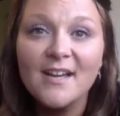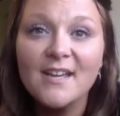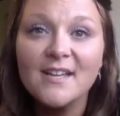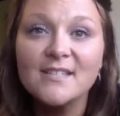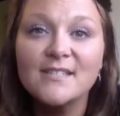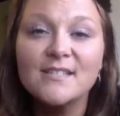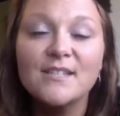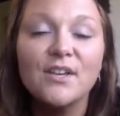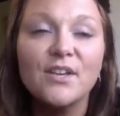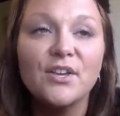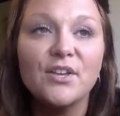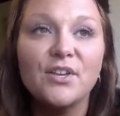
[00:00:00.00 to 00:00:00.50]

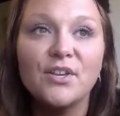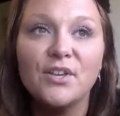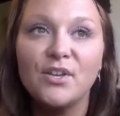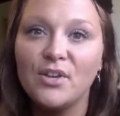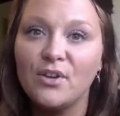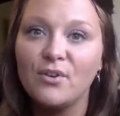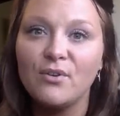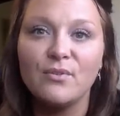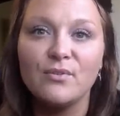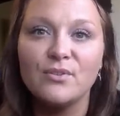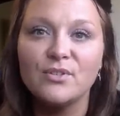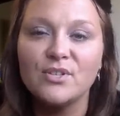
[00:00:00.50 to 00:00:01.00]
is
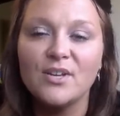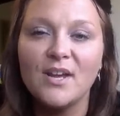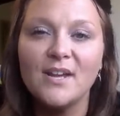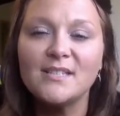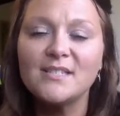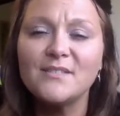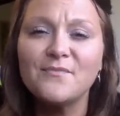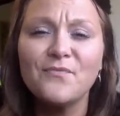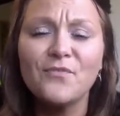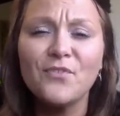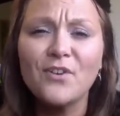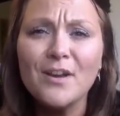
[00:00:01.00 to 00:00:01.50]
huge.
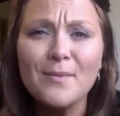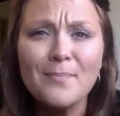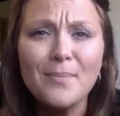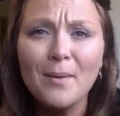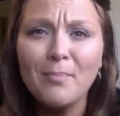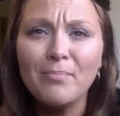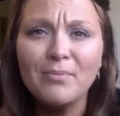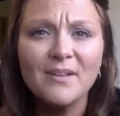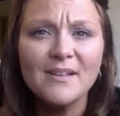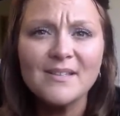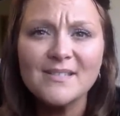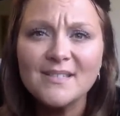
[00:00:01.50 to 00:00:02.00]
It's free
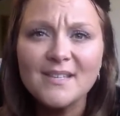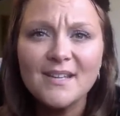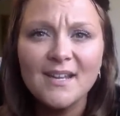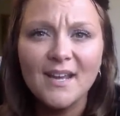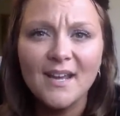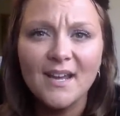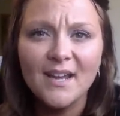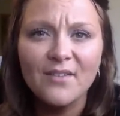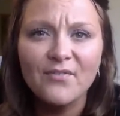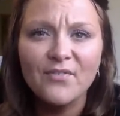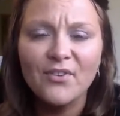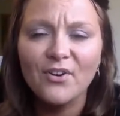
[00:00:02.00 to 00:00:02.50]

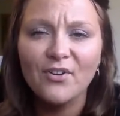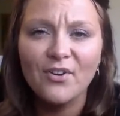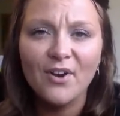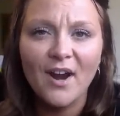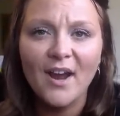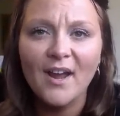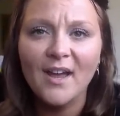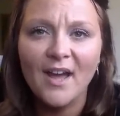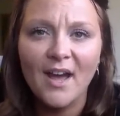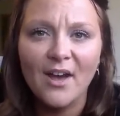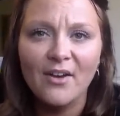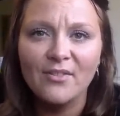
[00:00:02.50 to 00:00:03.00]
publicity, for
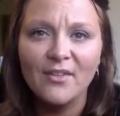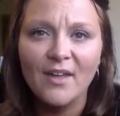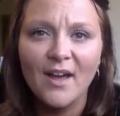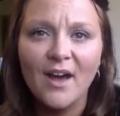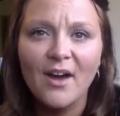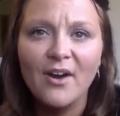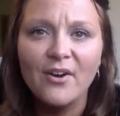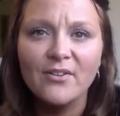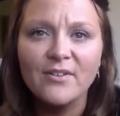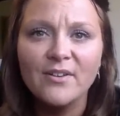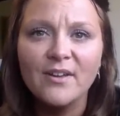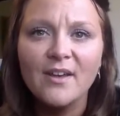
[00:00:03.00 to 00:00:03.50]
crying out
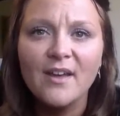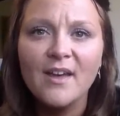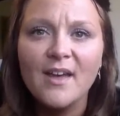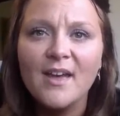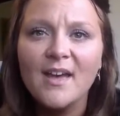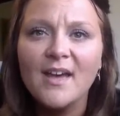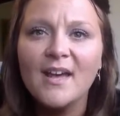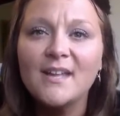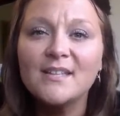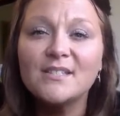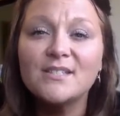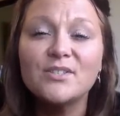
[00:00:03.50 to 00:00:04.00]
loud.
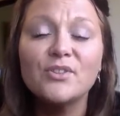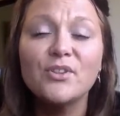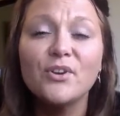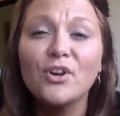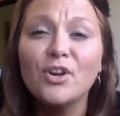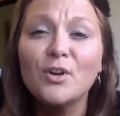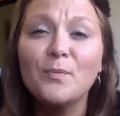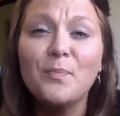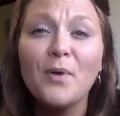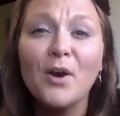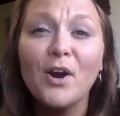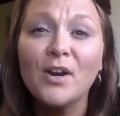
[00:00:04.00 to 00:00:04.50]
It's
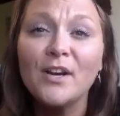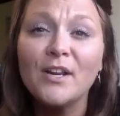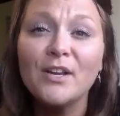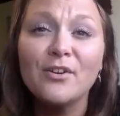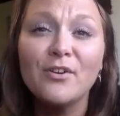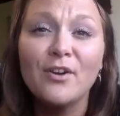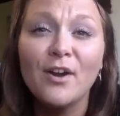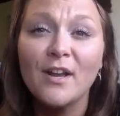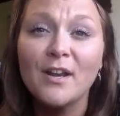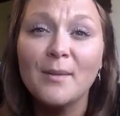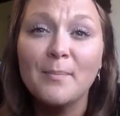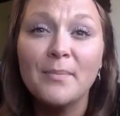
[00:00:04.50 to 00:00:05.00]
third-party
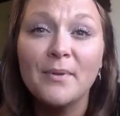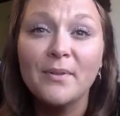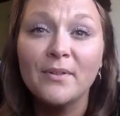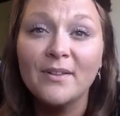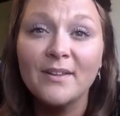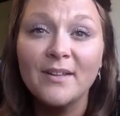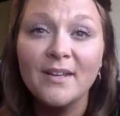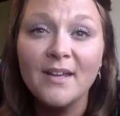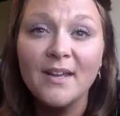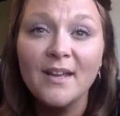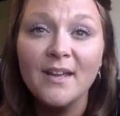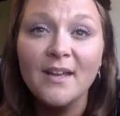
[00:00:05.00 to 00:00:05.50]

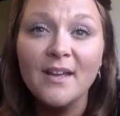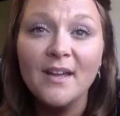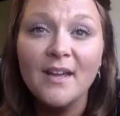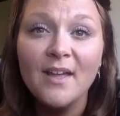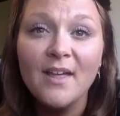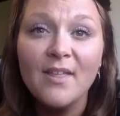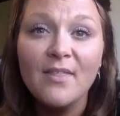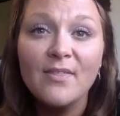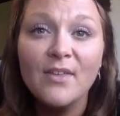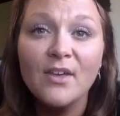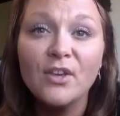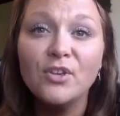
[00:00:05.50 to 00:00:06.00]
credibility
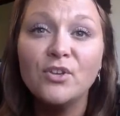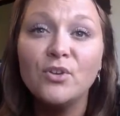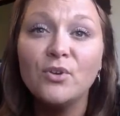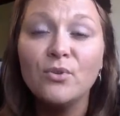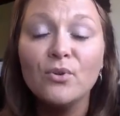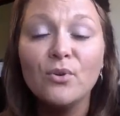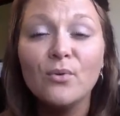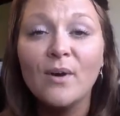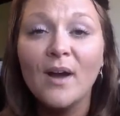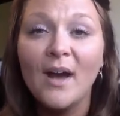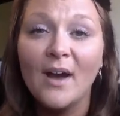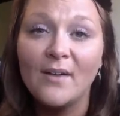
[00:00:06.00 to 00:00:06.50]
that you
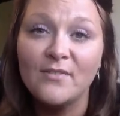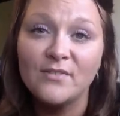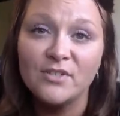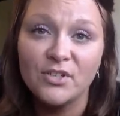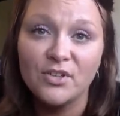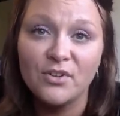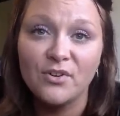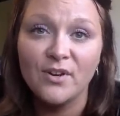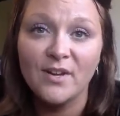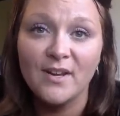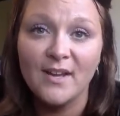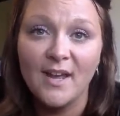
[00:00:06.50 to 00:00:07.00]
don't have to
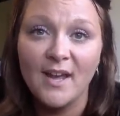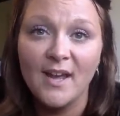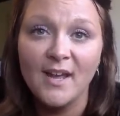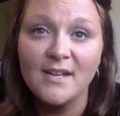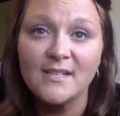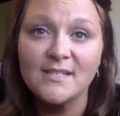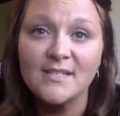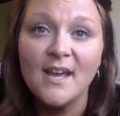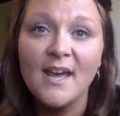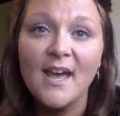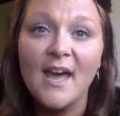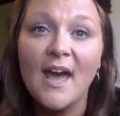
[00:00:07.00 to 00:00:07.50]

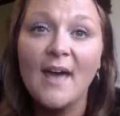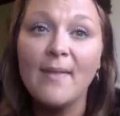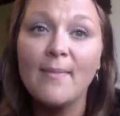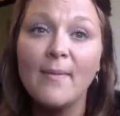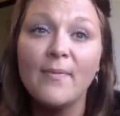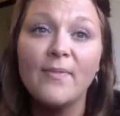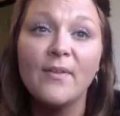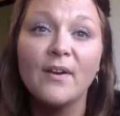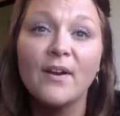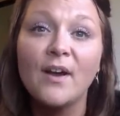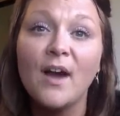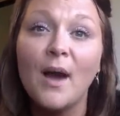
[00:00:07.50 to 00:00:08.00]
create and that the